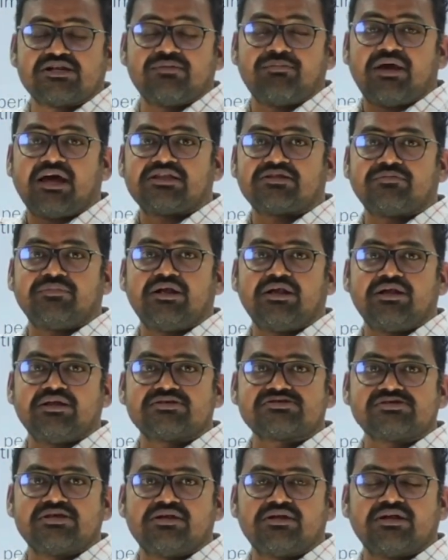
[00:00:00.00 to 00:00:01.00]

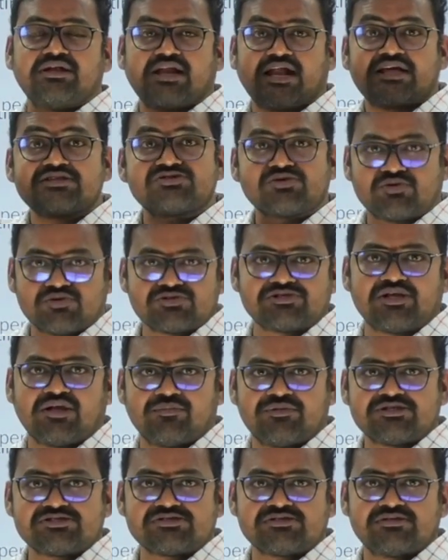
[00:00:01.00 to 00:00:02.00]
mathematics in Transco
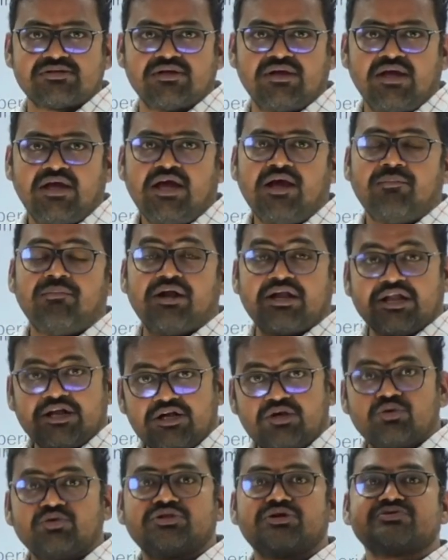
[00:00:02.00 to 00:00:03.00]
syllabus. But in
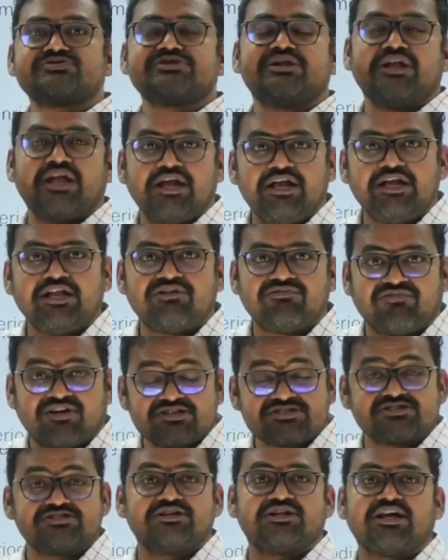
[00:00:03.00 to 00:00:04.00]
2018,
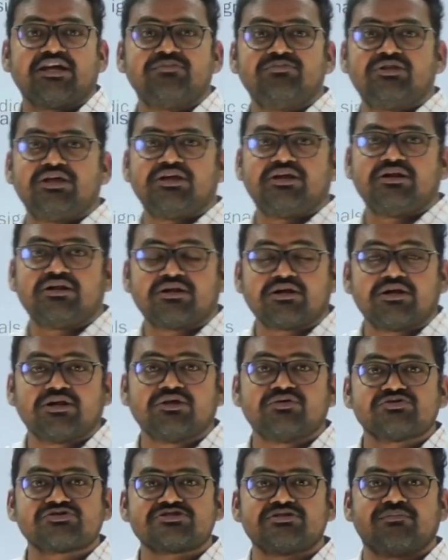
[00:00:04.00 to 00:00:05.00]
first time they
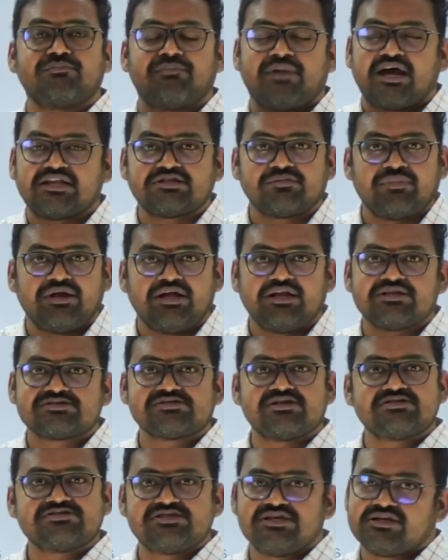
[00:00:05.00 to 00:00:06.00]
introduced mathematics
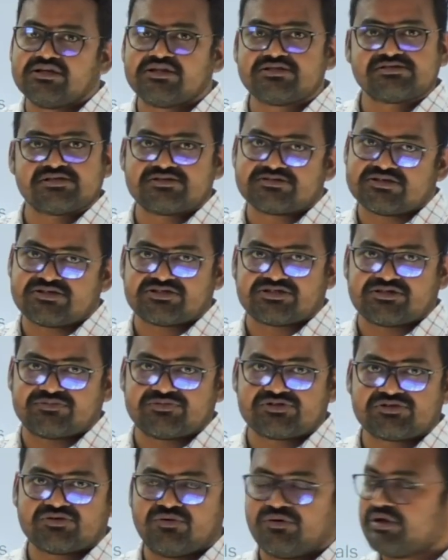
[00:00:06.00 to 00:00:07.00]
and signals and
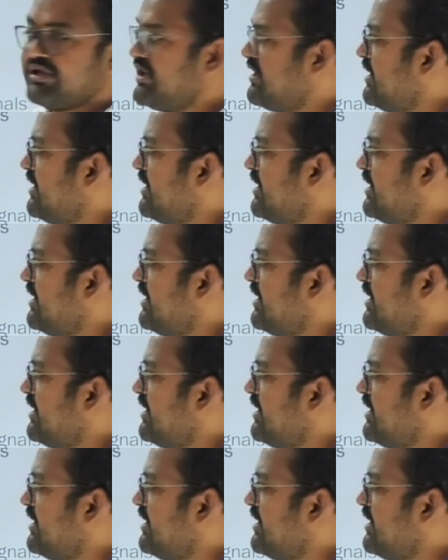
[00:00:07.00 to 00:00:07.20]
systems. Okay.